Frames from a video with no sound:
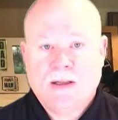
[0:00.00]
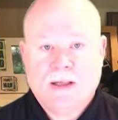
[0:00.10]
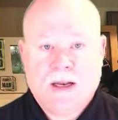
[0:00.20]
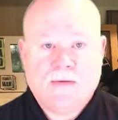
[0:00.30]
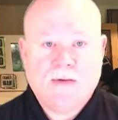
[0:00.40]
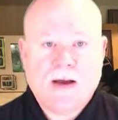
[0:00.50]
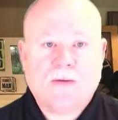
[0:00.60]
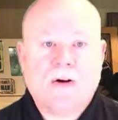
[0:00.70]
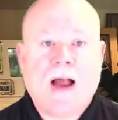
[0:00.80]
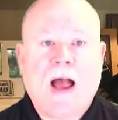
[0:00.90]
that have
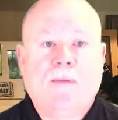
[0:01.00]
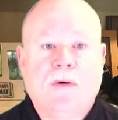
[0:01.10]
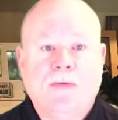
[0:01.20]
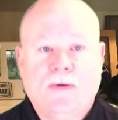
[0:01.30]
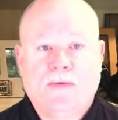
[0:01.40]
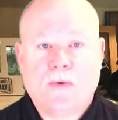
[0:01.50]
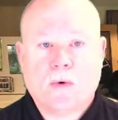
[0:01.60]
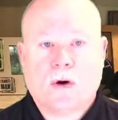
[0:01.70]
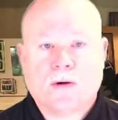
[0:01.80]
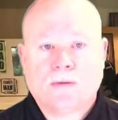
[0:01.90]
never happened
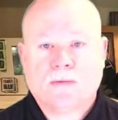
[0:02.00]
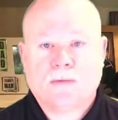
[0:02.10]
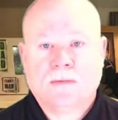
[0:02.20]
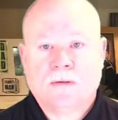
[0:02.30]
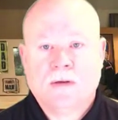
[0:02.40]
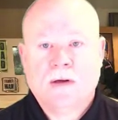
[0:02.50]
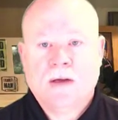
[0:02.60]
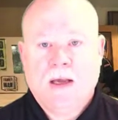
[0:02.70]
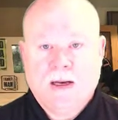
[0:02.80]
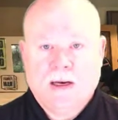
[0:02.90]
before,
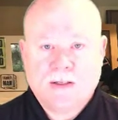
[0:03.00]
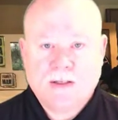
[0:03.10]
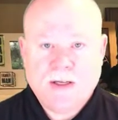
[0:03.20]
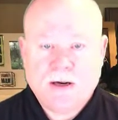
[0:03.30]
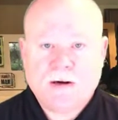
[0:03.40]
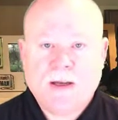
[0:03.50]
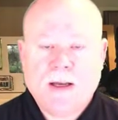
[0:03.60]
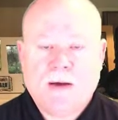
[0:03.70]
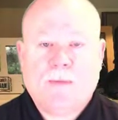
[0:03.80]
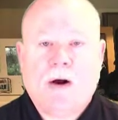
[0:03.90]
and it is nearly
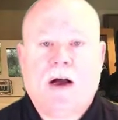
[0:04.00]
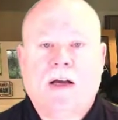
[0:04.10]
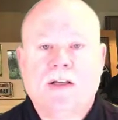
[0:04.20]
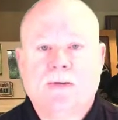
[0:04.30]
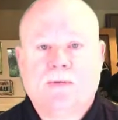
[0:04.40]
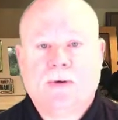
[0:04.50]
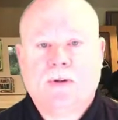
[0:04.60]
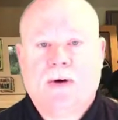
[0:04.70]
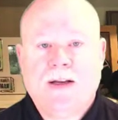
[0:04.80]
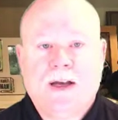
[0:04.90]
impossible
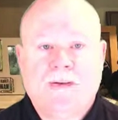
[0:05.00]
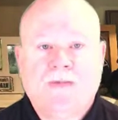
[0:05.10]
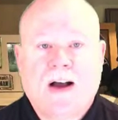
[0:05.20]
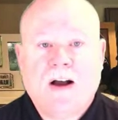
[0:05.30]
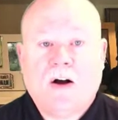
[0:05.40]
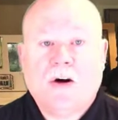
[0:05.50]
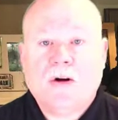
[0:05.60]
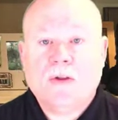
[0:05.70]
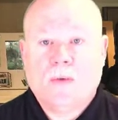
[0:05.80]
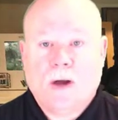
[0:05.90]
to identify
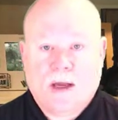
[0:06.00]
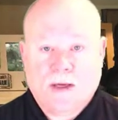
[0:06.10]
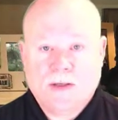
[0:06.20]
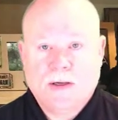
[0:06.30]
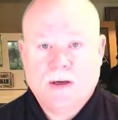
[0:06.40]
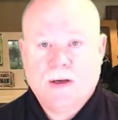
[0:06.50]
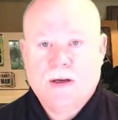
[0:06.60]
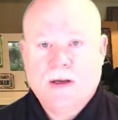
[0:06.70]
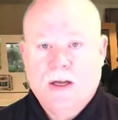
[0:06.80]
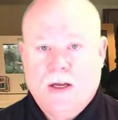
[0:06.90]
all the ways
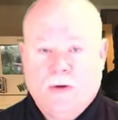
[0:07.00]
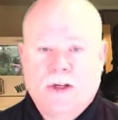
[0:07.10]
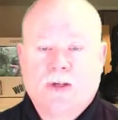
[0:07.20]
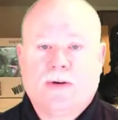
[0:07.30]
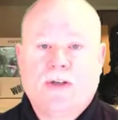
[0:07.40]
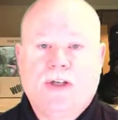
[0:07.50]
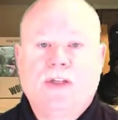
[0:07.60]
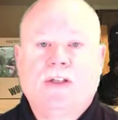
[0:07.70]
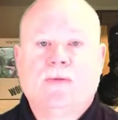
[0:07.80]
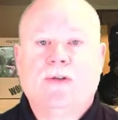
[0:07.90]
in which their
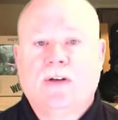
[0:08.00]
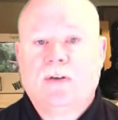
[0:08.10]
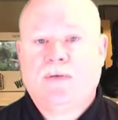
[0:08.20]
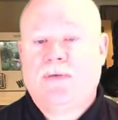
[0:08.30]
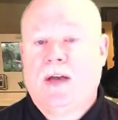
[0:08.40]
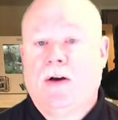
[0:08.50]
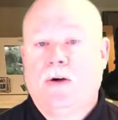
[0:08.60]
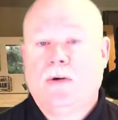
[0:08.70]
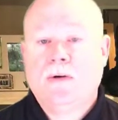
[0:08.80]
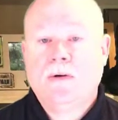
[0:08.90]
systems could
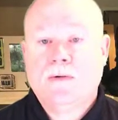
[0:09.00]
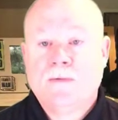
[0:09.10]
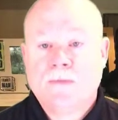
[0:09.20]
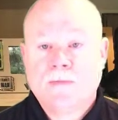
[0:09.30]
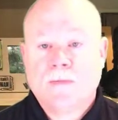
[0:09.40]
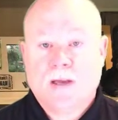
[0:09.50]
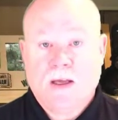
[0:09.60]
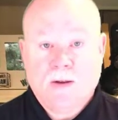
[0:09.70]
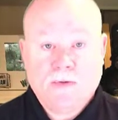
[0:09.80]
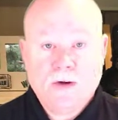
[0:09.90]
fail
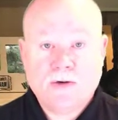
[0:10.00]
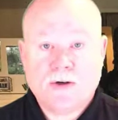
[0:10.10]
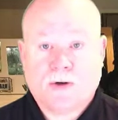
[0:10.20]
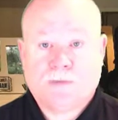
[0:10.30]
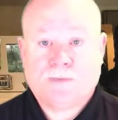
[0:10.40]
in the future.